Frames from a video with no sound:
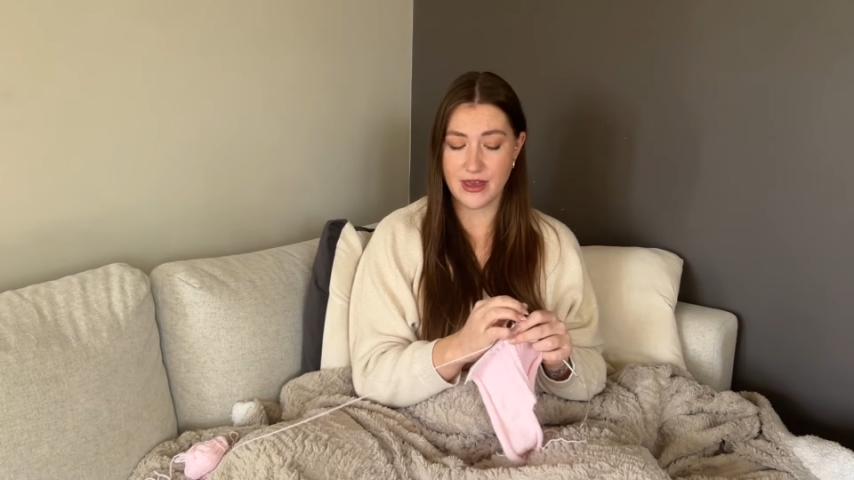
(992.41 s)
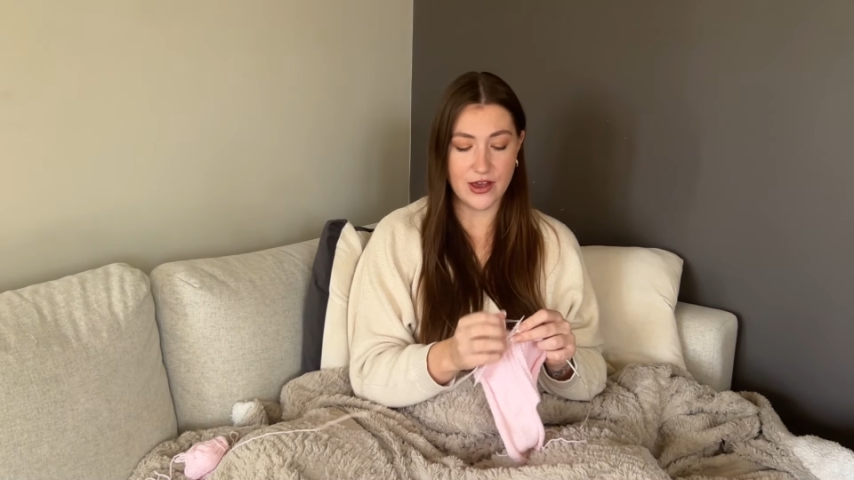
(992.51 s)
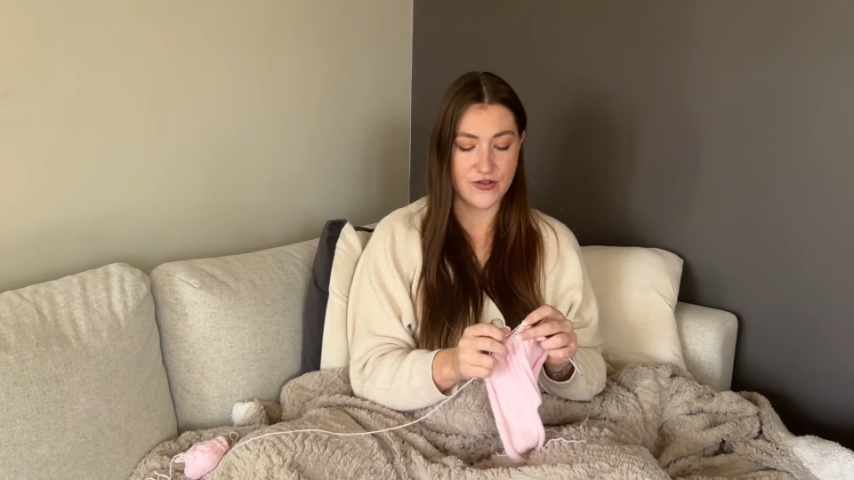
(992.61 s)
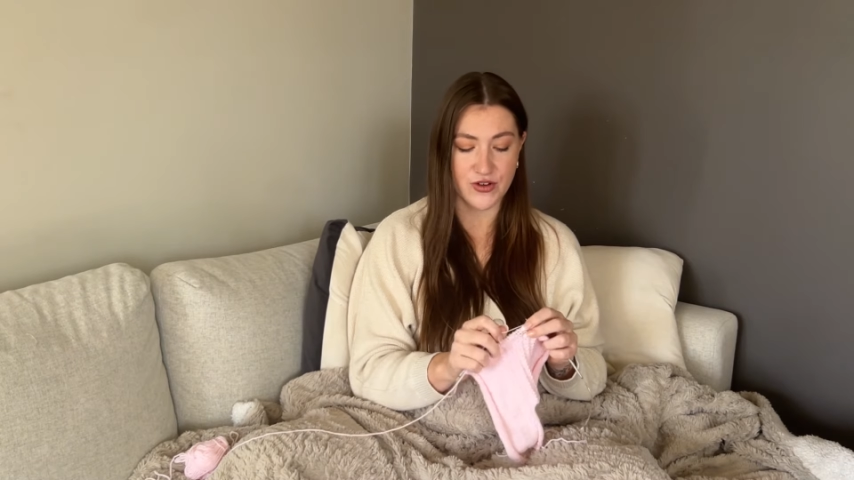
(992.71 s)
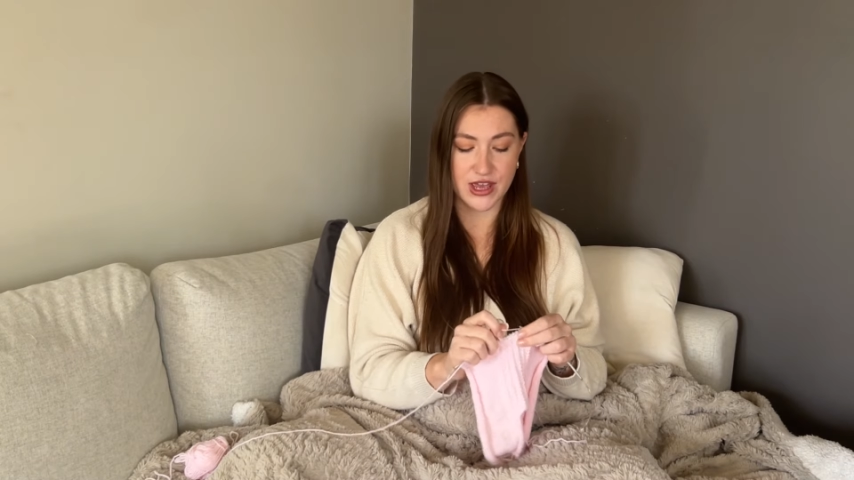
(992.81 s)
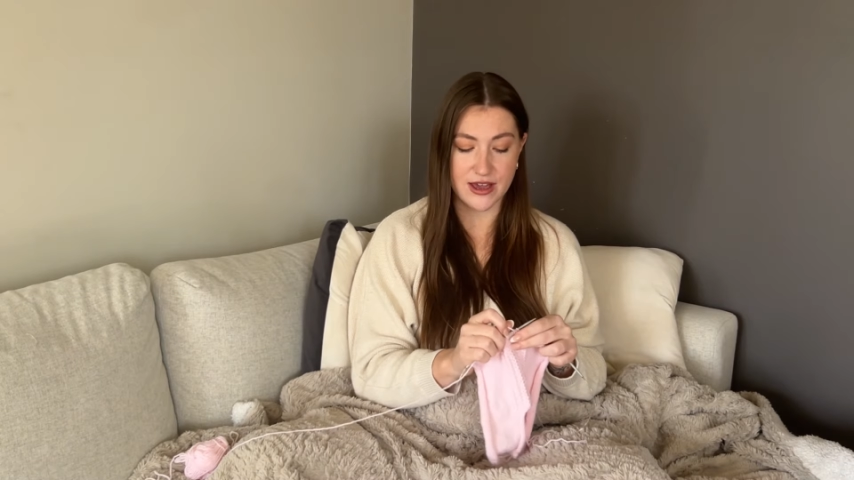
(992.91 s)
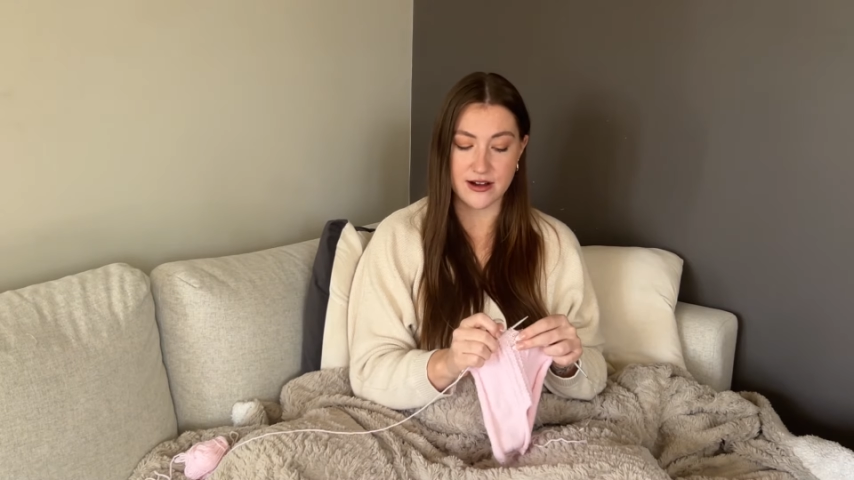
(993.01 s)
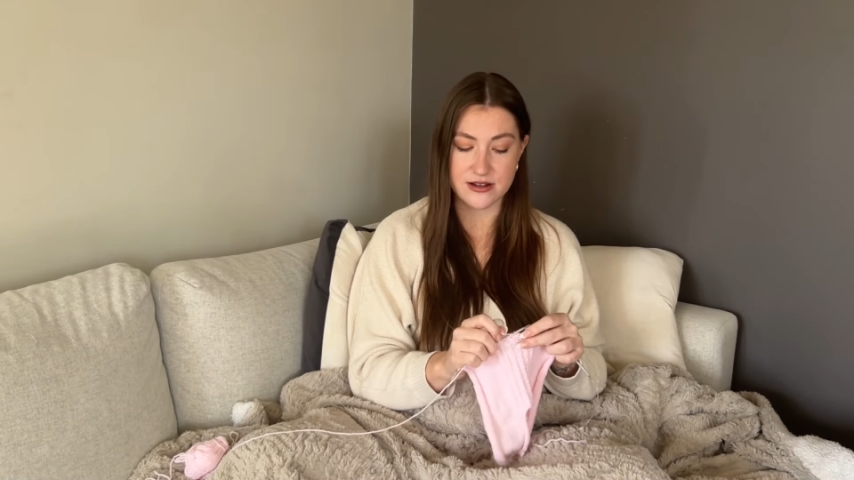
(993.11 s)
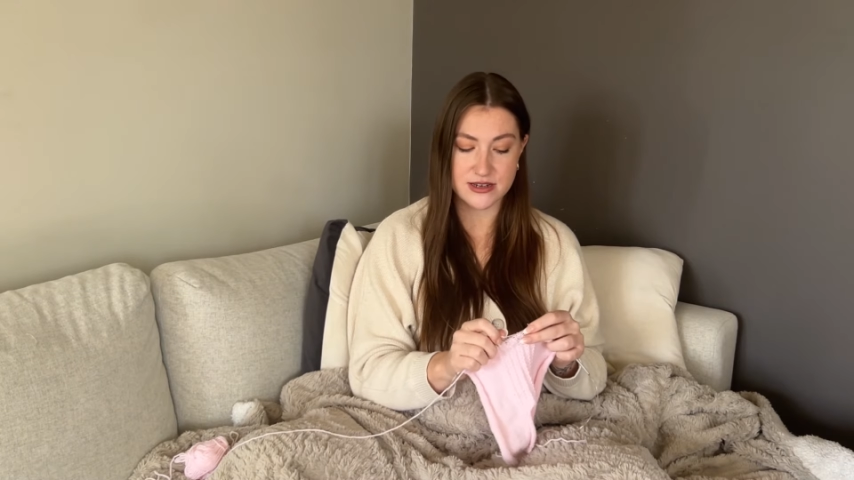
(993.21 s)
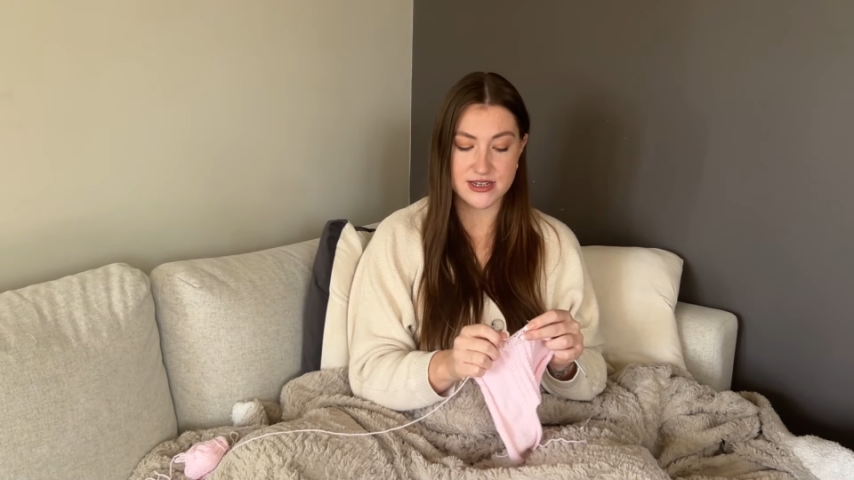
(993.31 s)
every
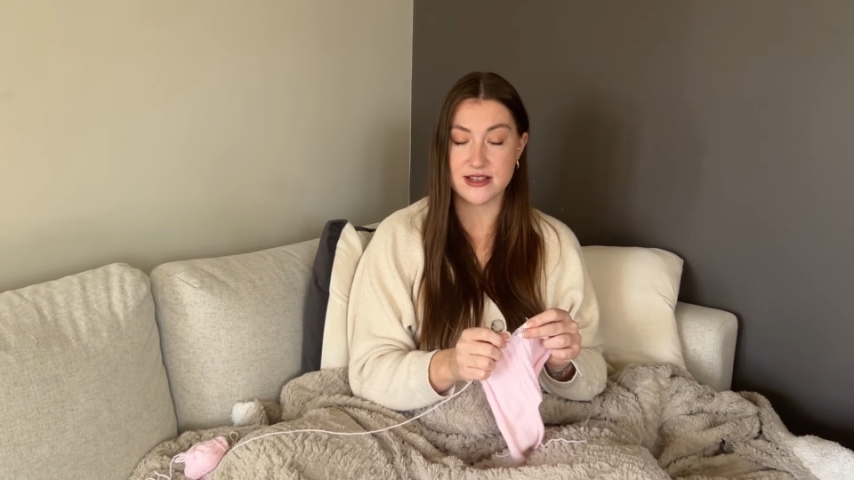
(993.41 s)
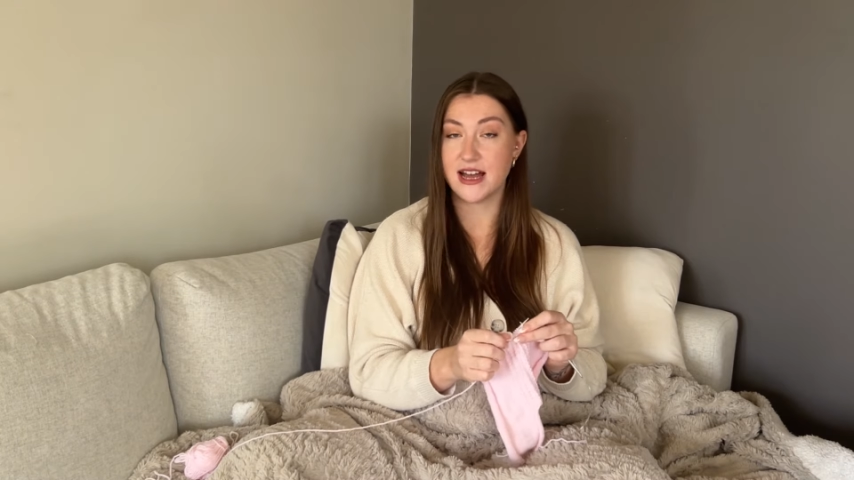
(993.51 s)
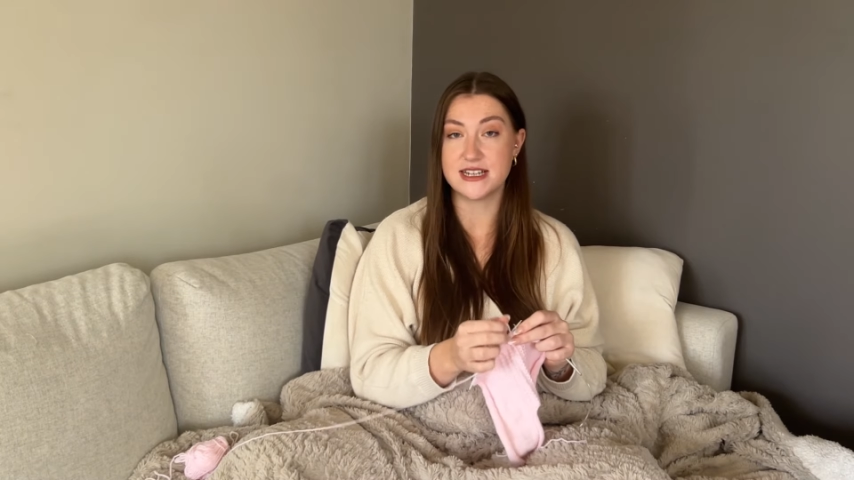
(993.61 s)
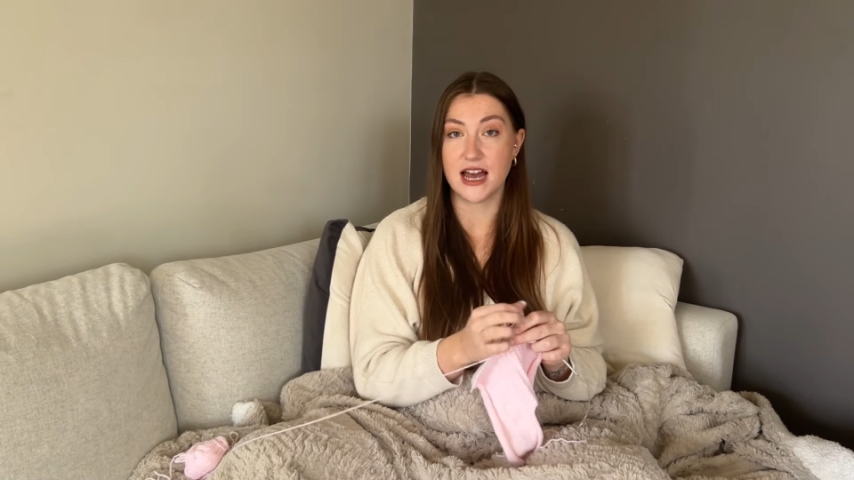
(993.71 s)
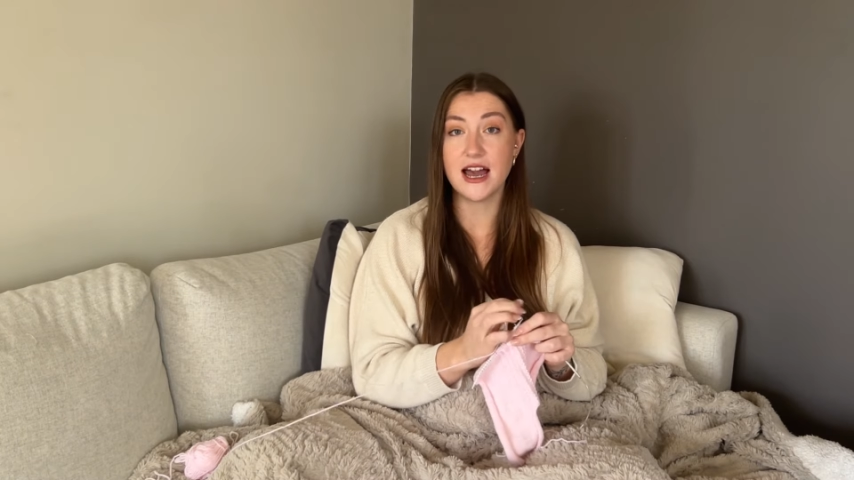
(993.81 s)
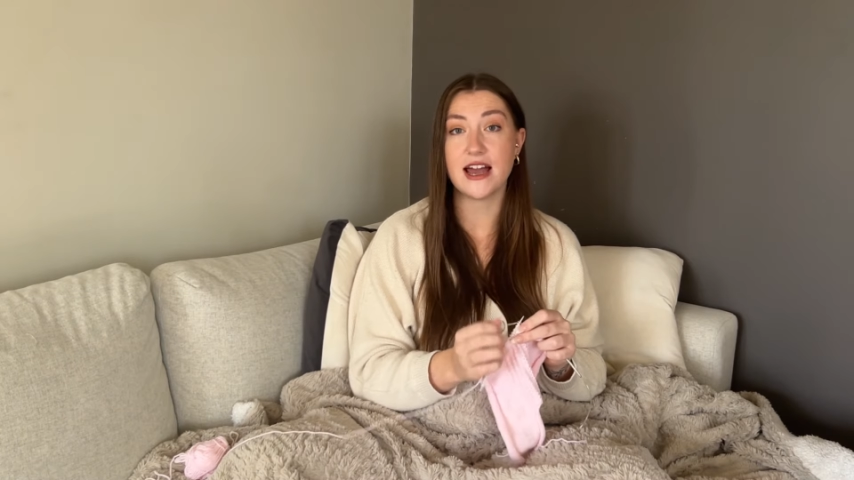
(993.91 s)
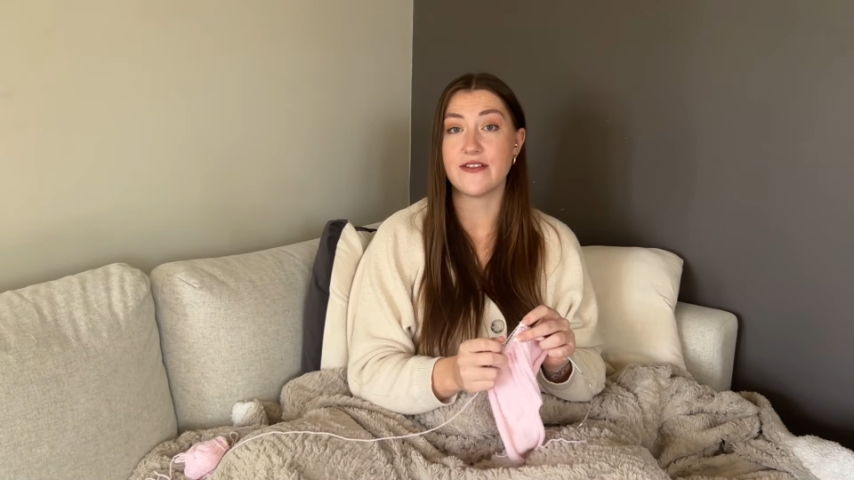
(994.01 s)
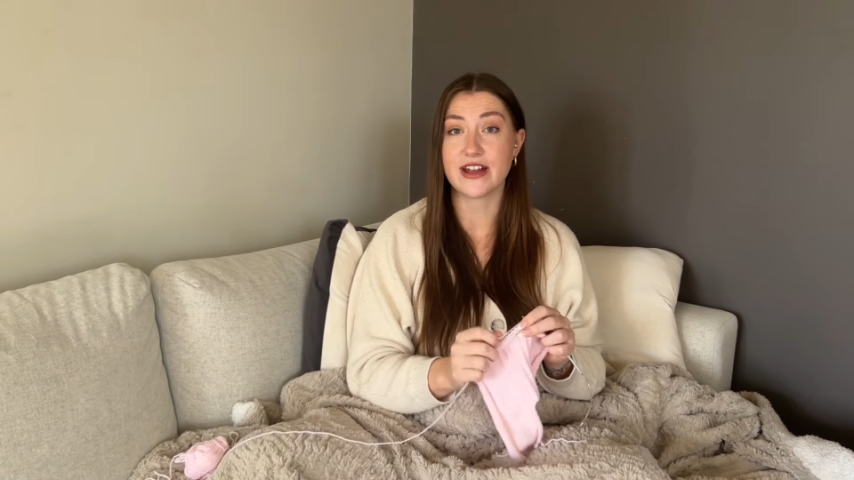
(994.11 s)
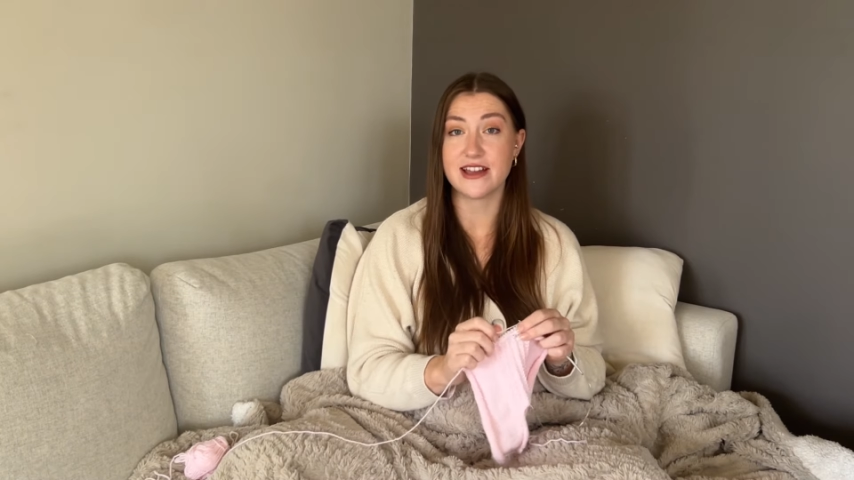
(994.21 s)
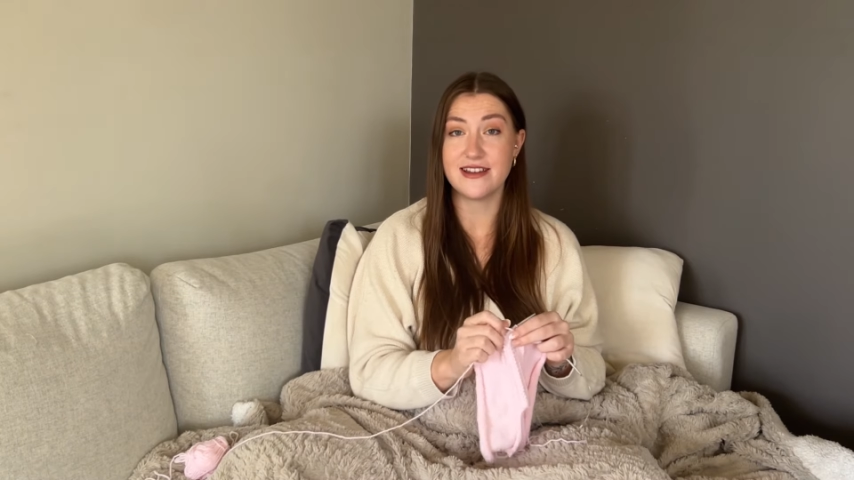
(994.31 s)
year till I die, I
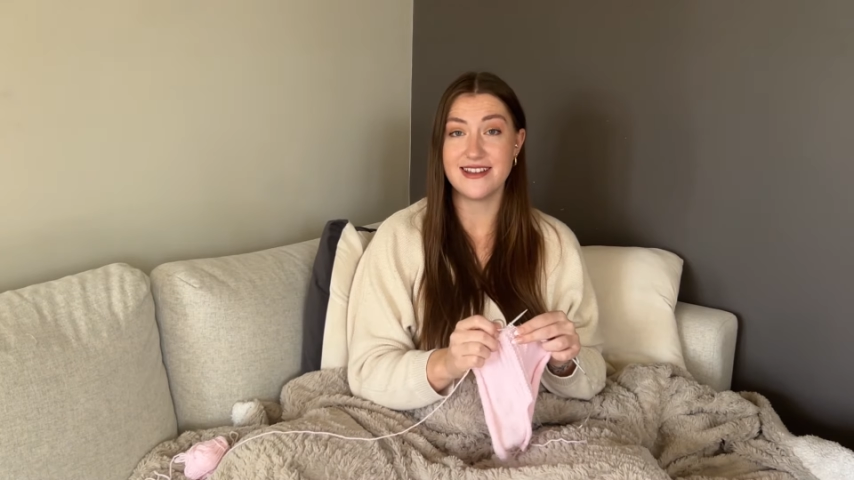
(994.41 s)
reckon.